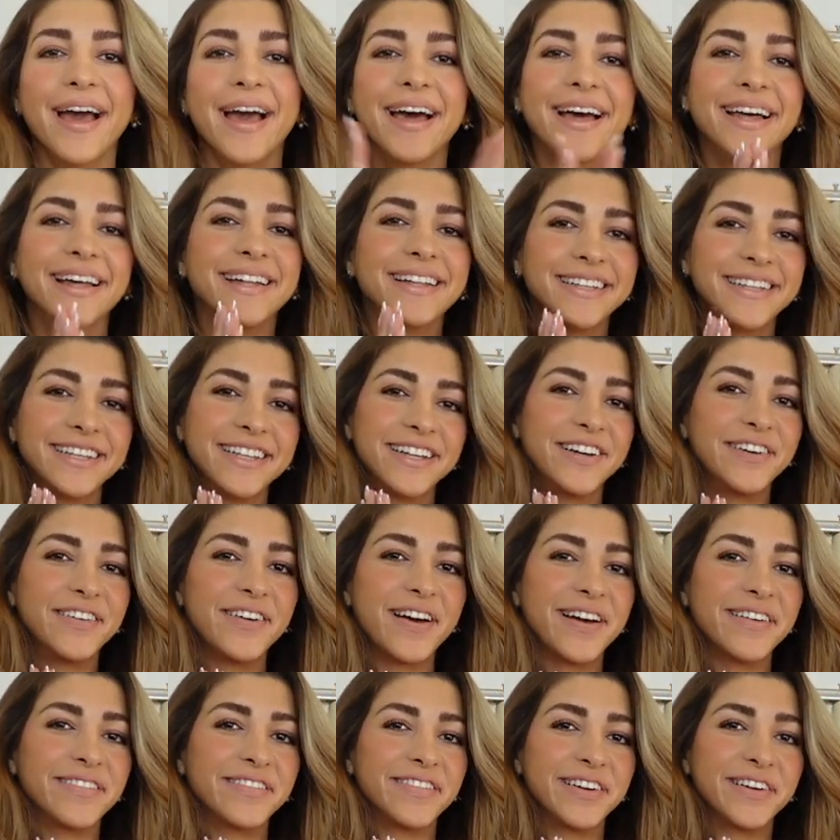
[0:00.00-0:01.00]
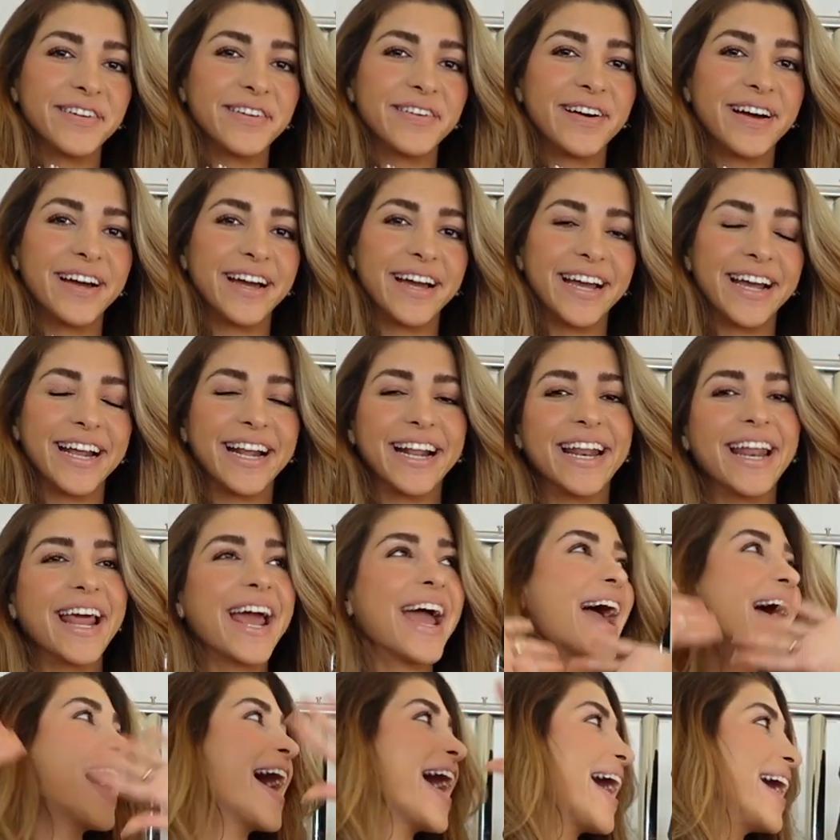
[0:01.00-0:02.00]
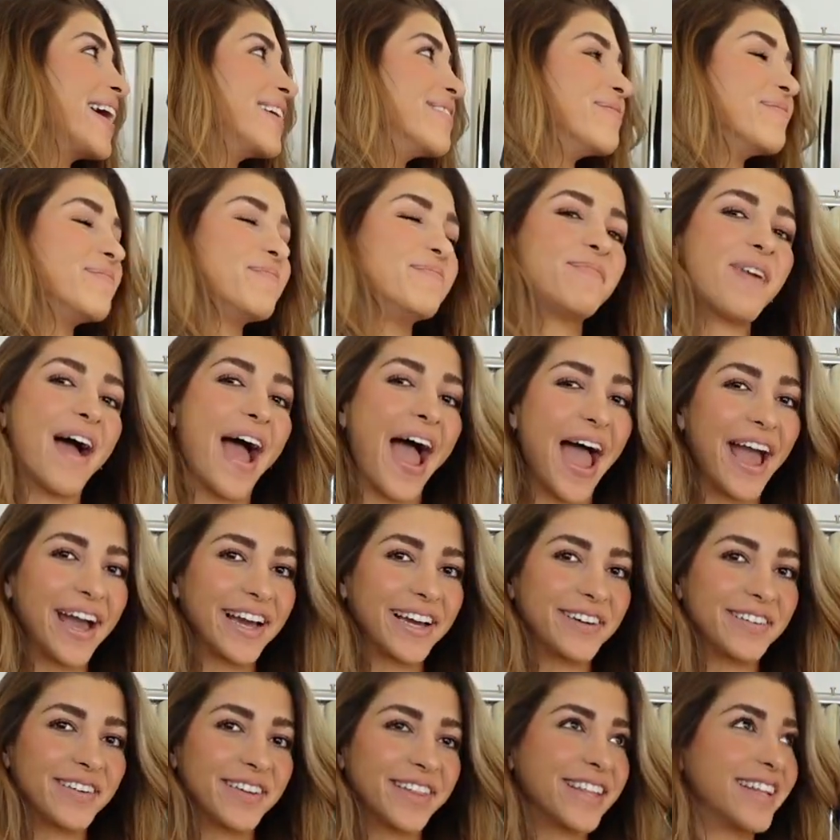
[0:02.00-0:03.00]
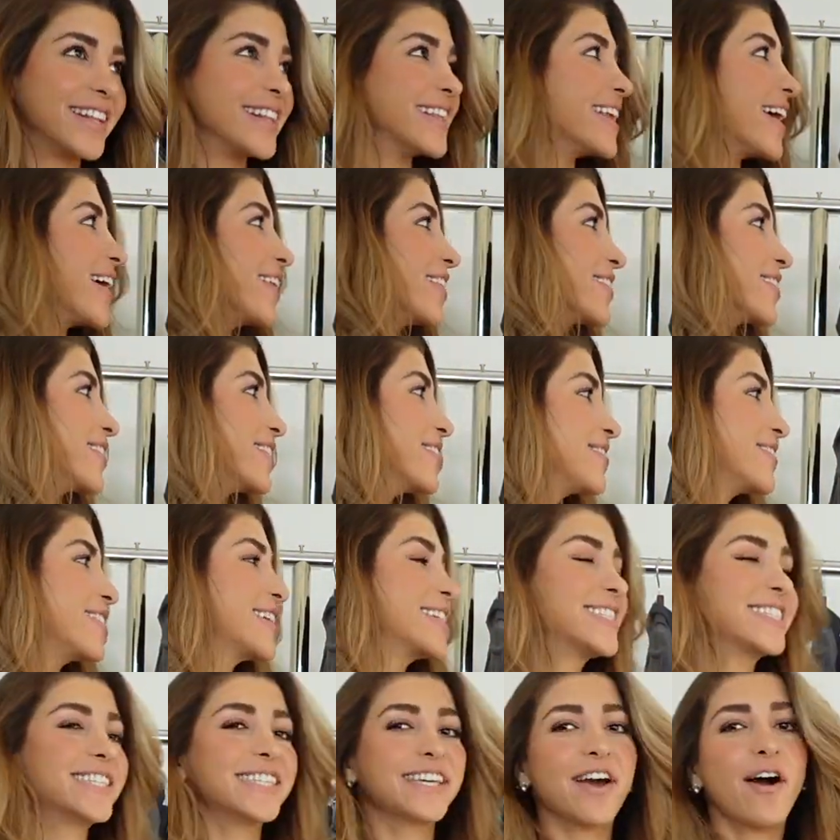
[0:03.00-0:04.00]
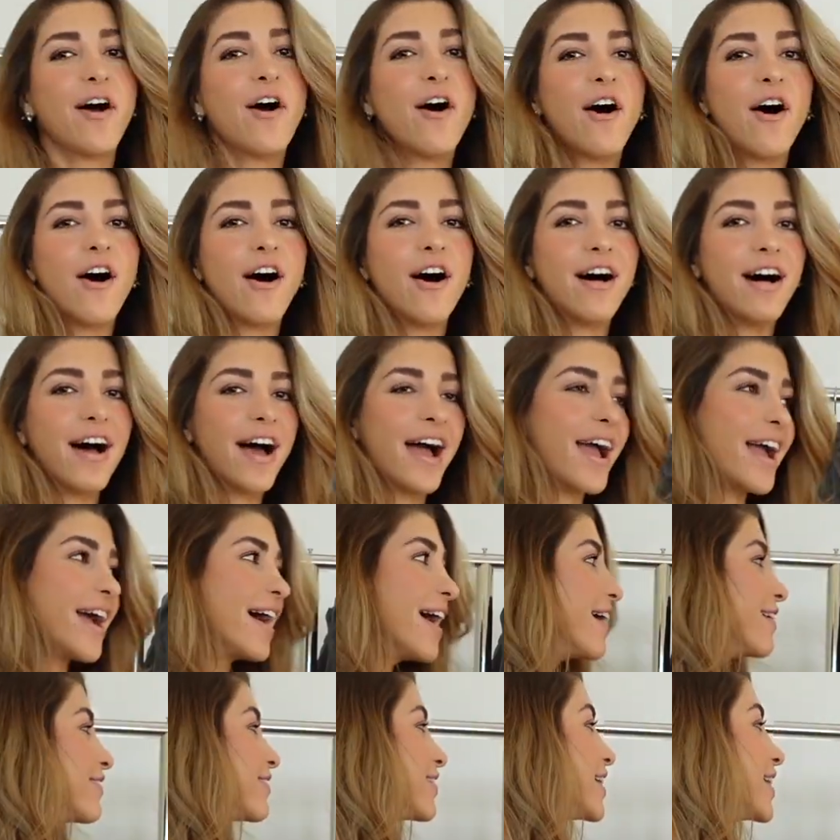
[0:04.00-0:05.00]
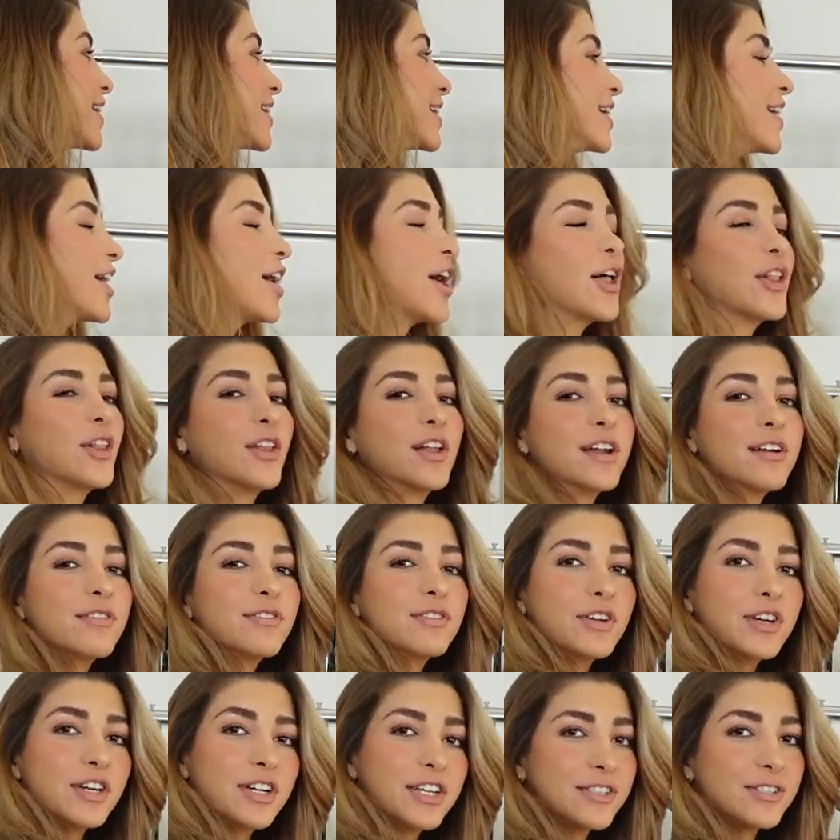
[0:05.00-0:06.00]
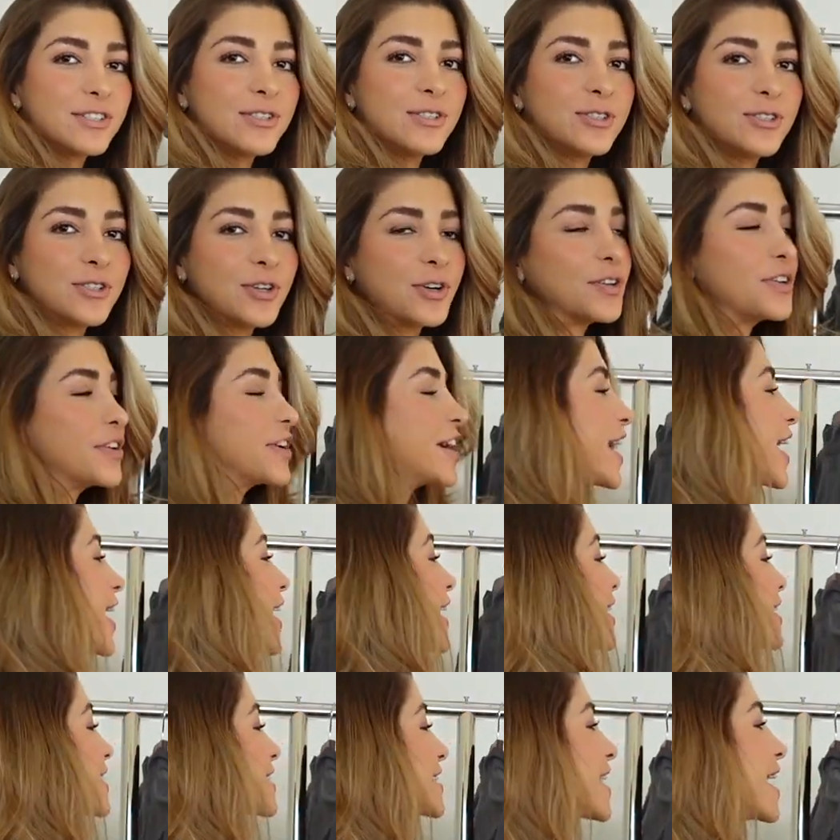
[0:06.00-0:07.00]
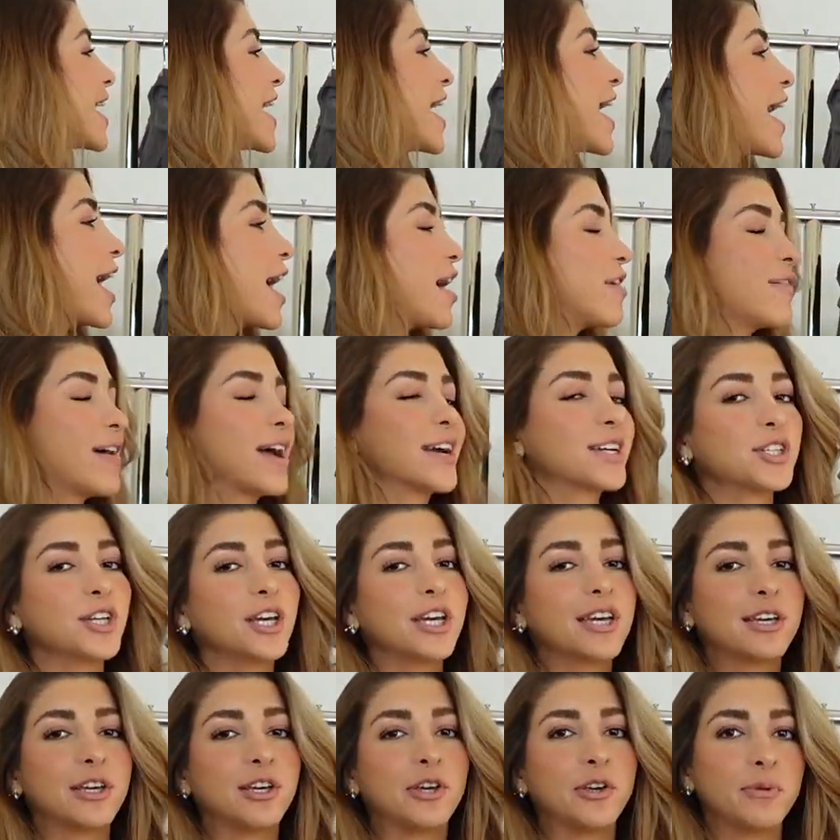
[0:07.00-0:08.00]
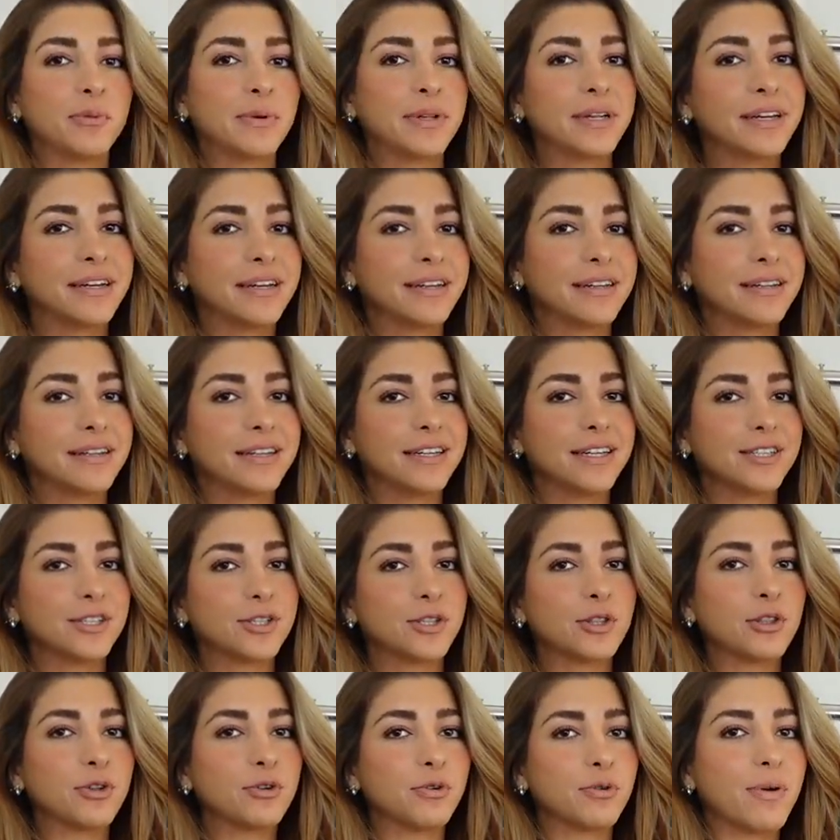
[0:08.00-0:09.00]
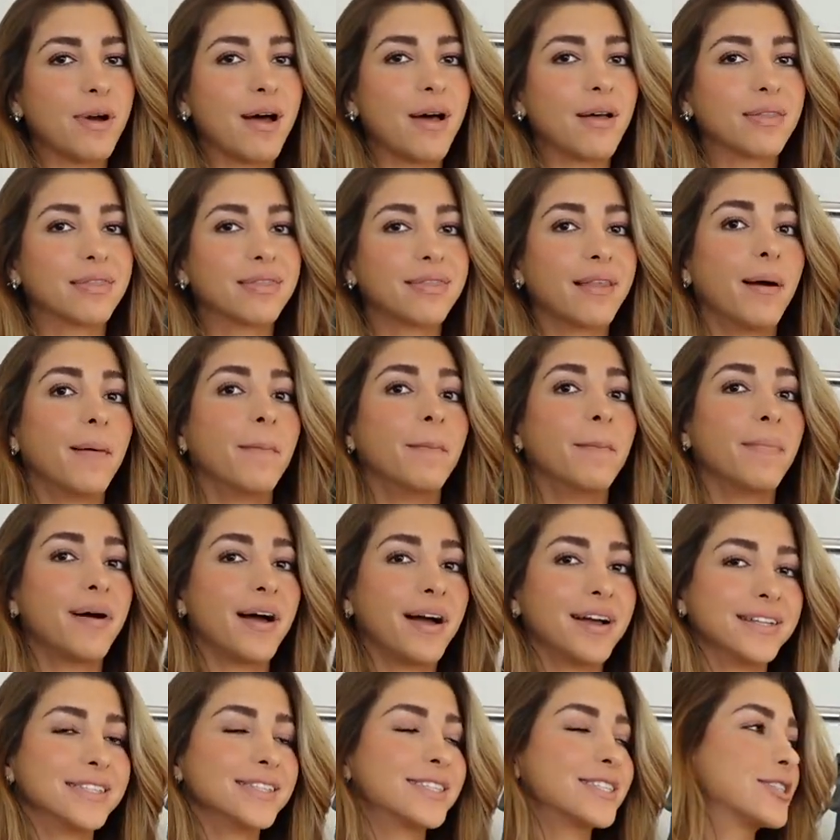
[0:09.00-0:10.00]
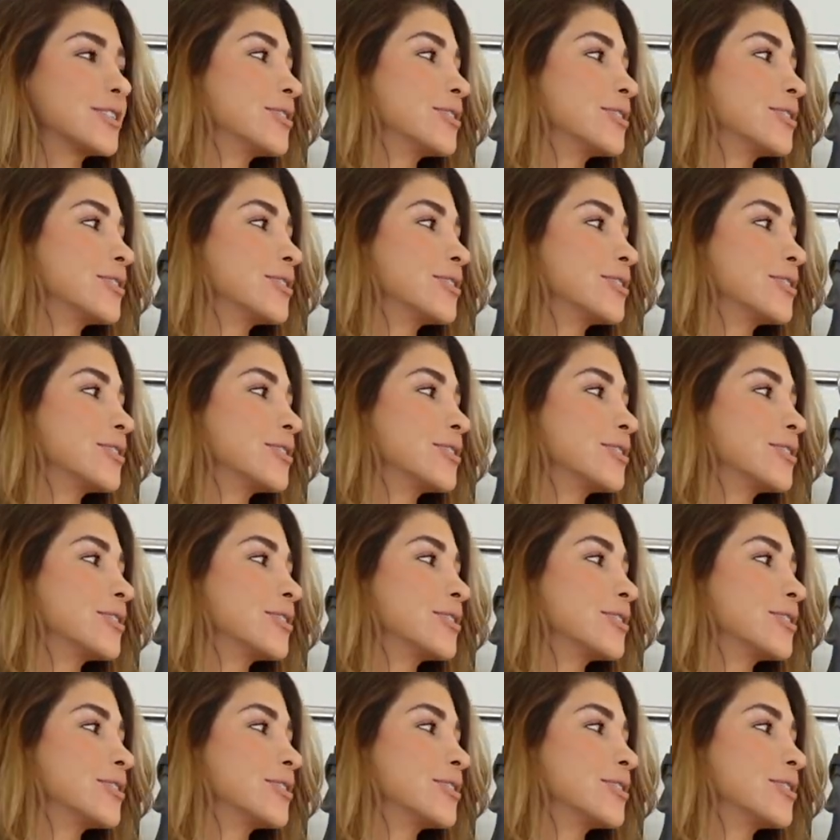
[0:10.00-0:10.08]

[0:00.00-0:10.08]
Hello everyone! I'm back with another Aritzia haul. I have a lot of goodies to show you guys. I've actually accumulated these throughout the month,